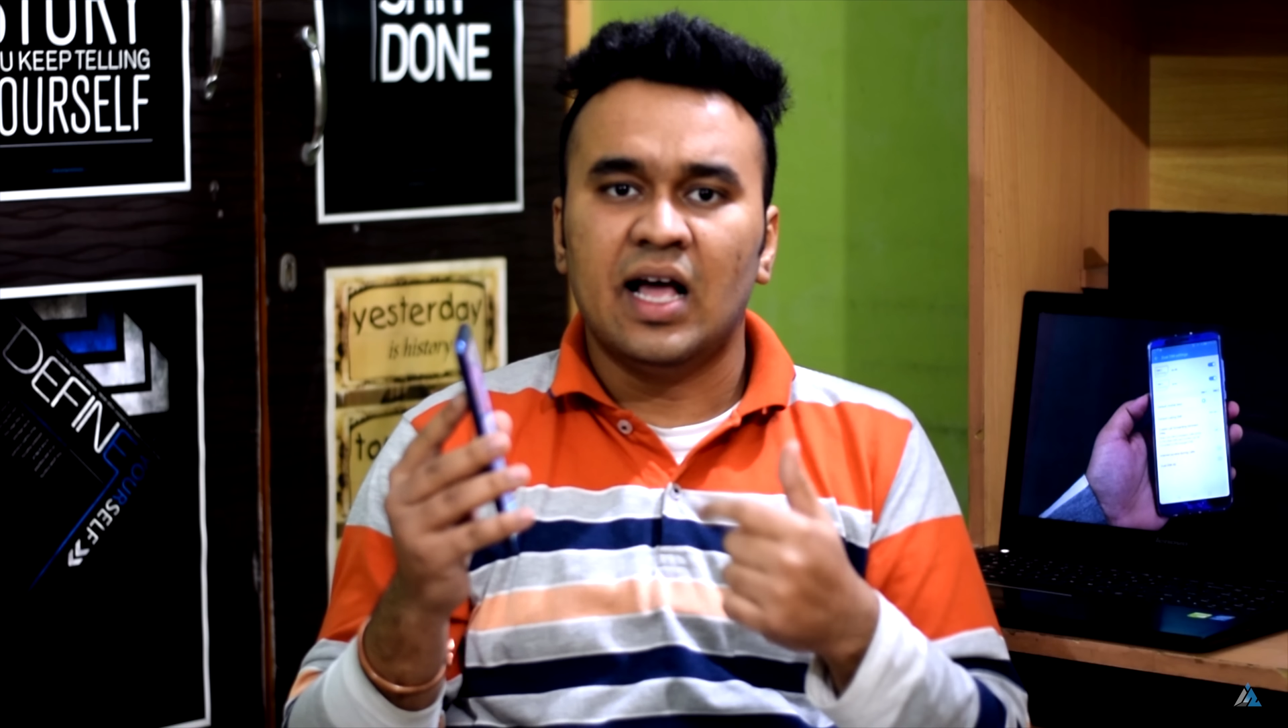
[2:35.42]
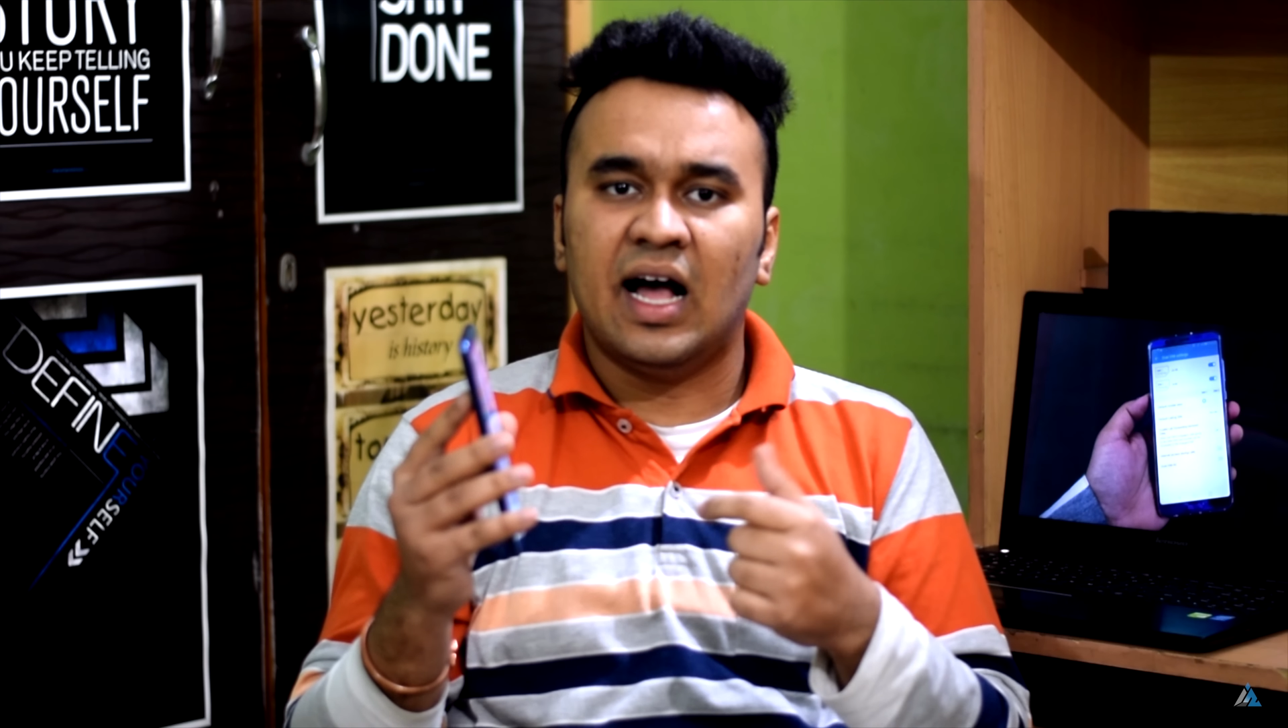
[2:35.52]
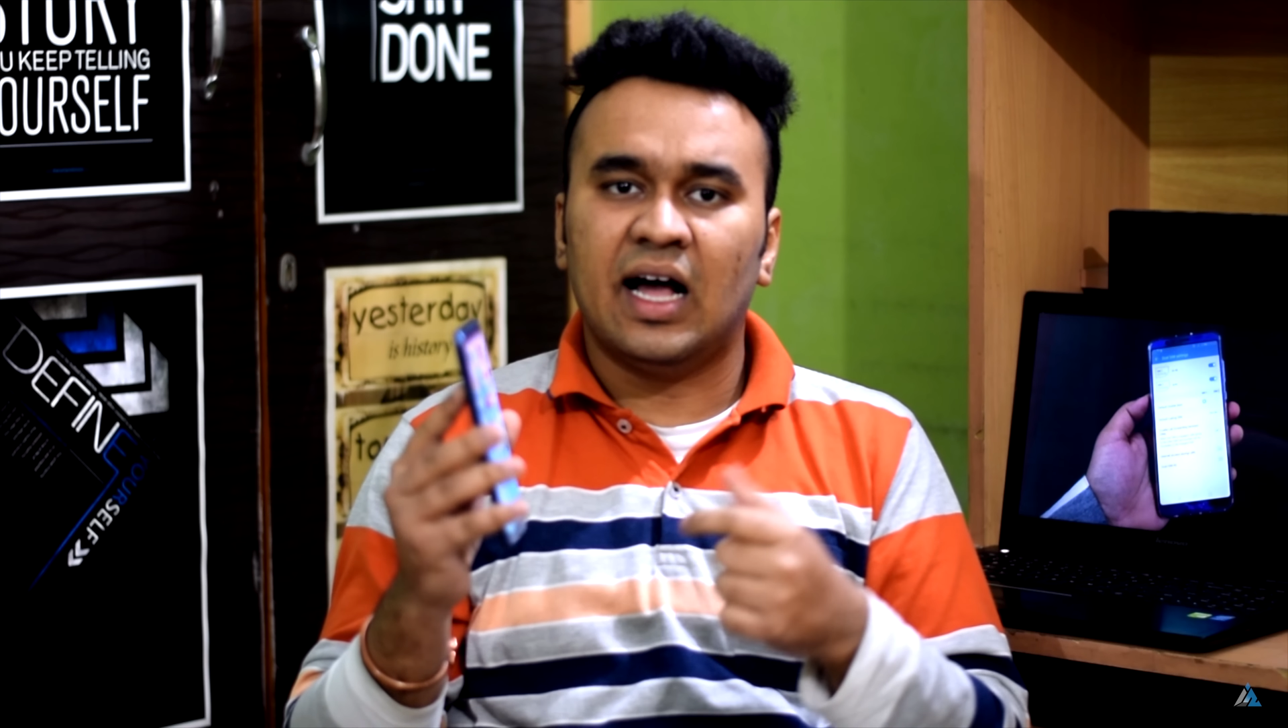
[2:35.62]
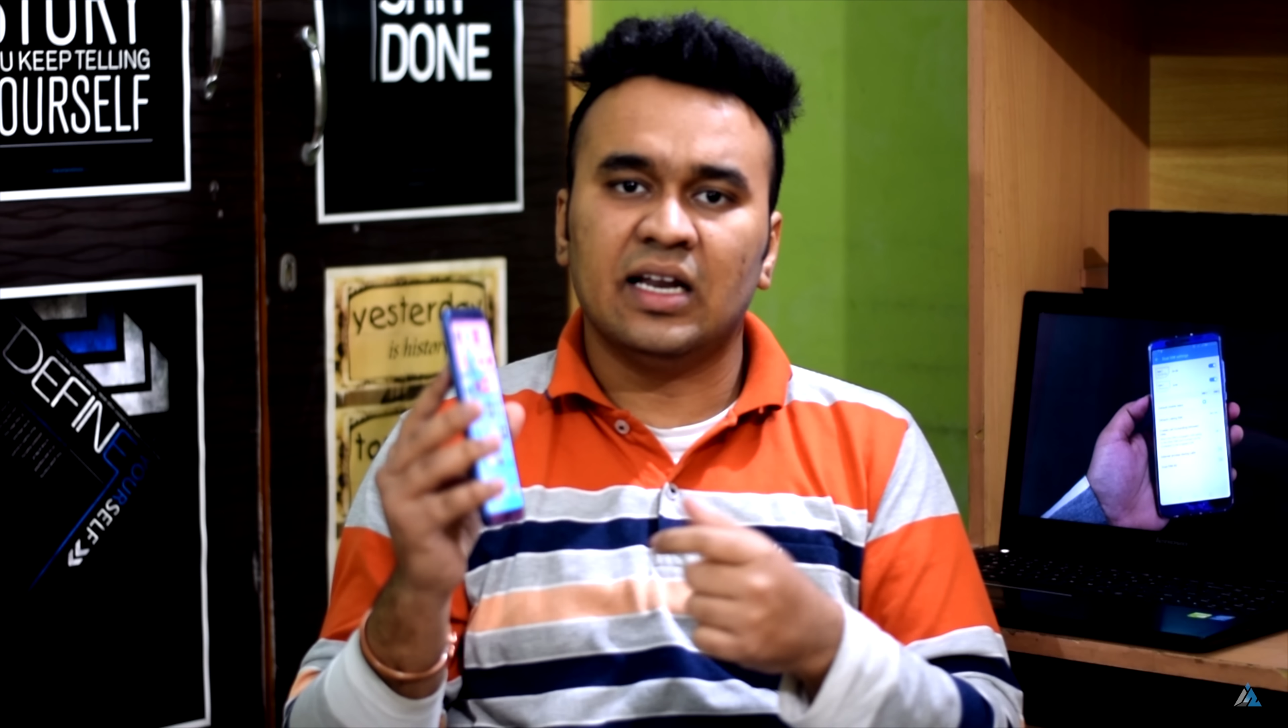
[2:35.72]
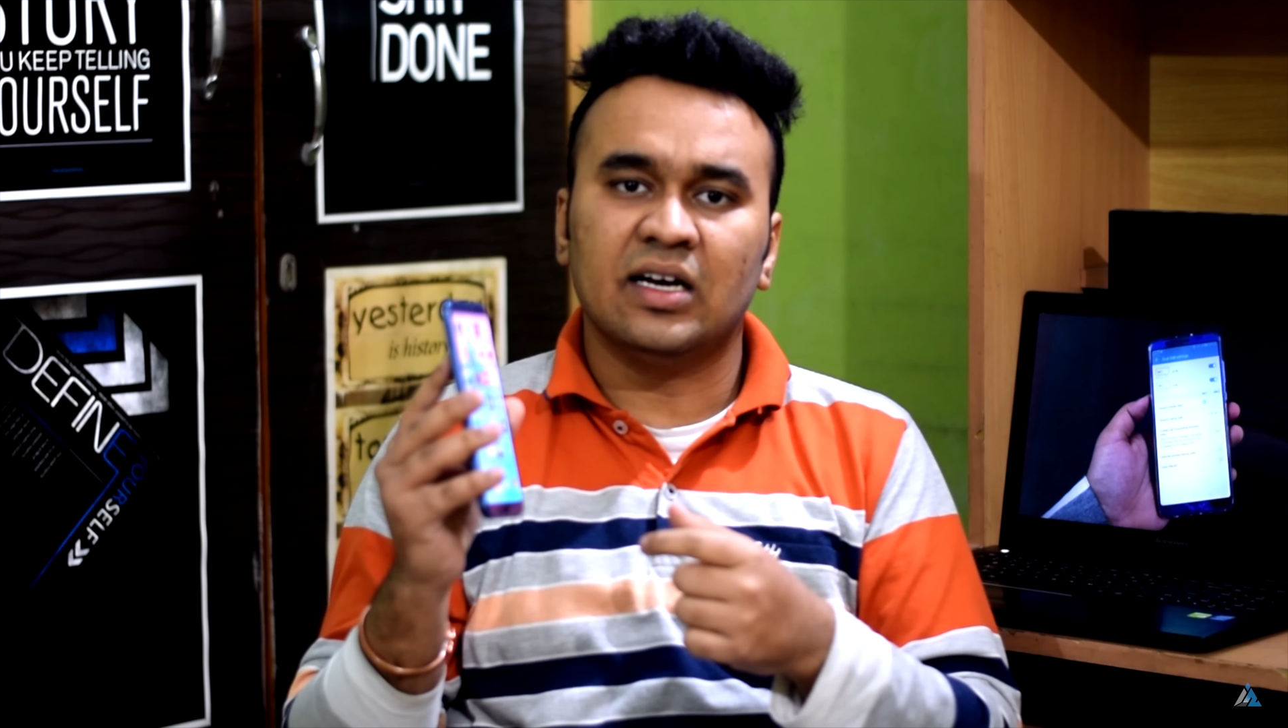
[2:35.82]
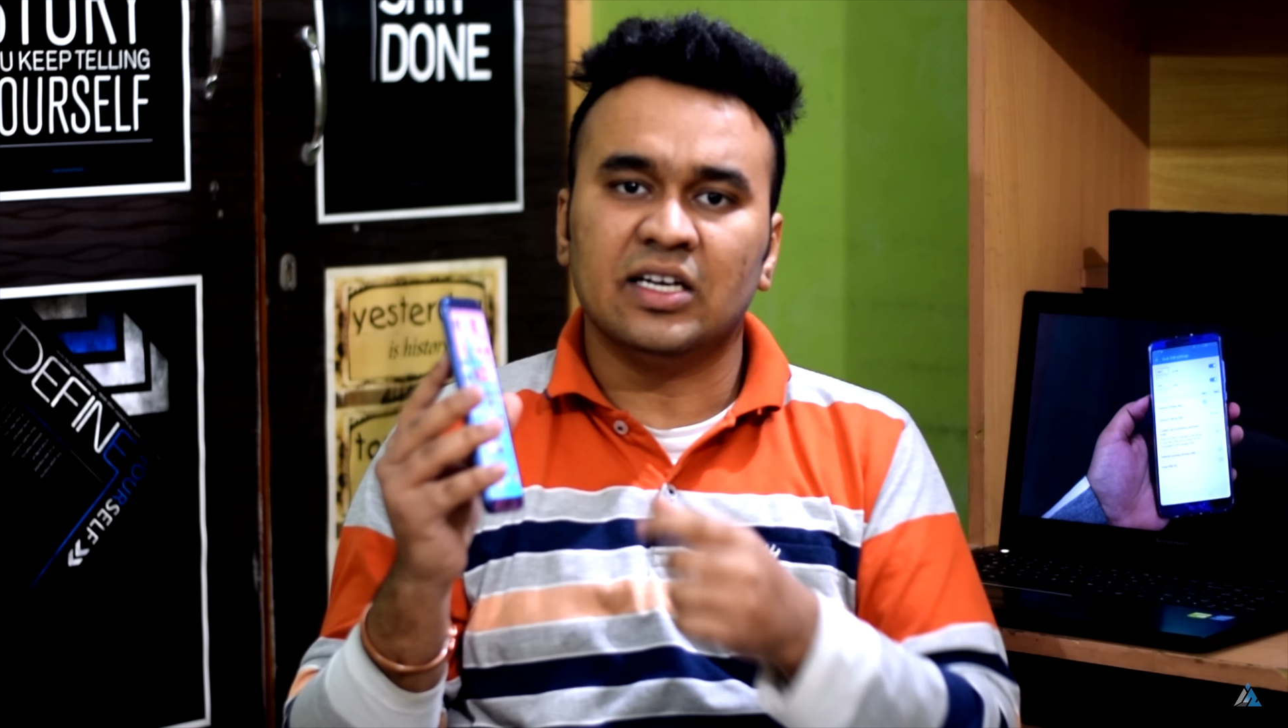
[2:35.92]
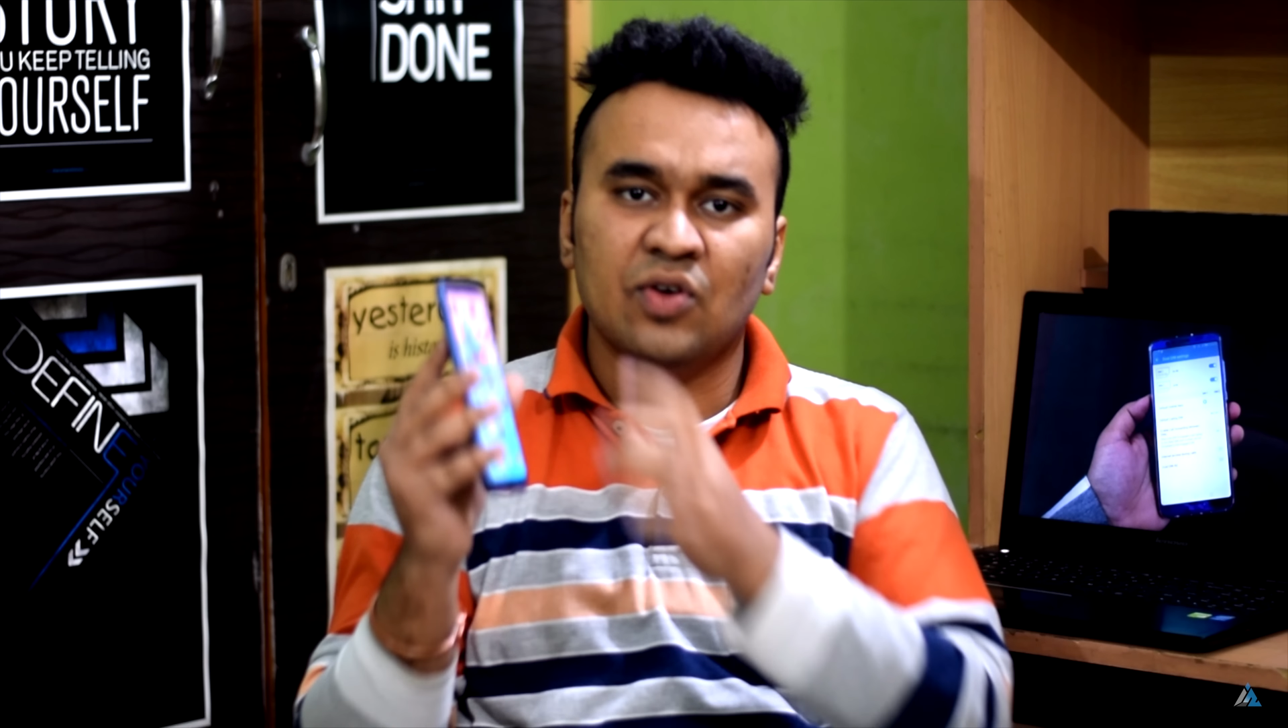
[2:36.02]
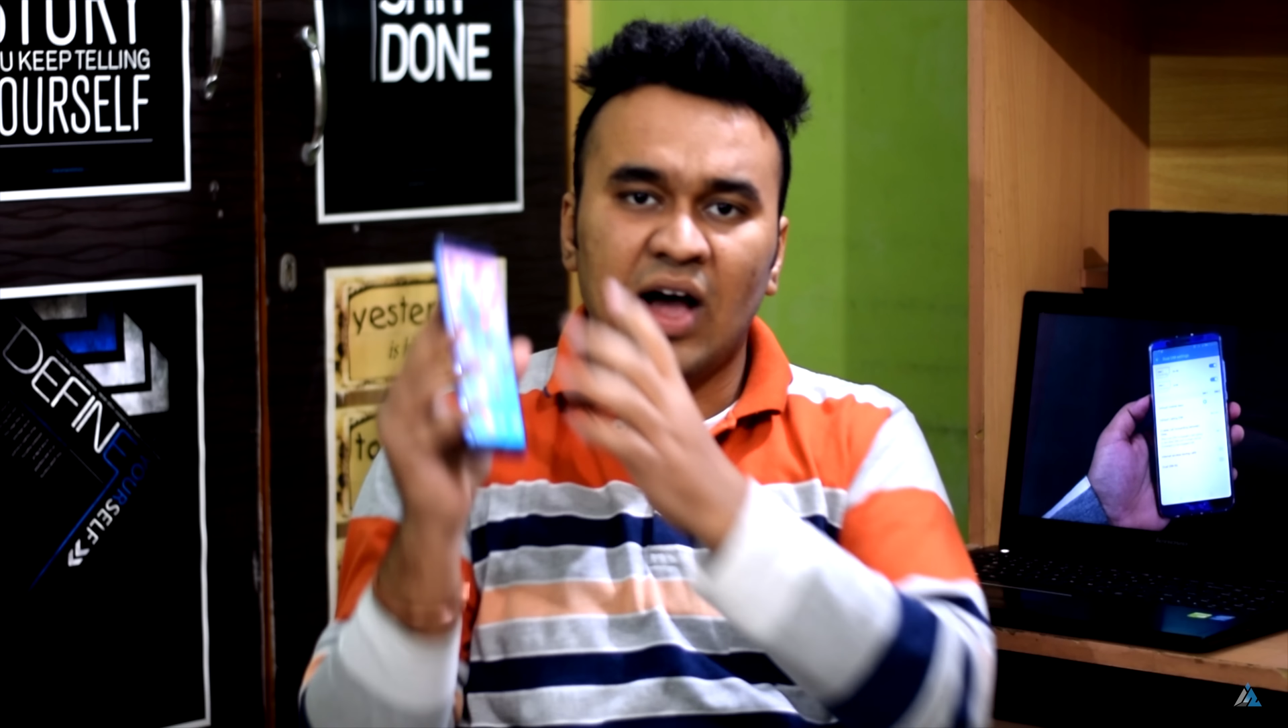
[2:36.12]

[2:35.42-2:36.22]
and you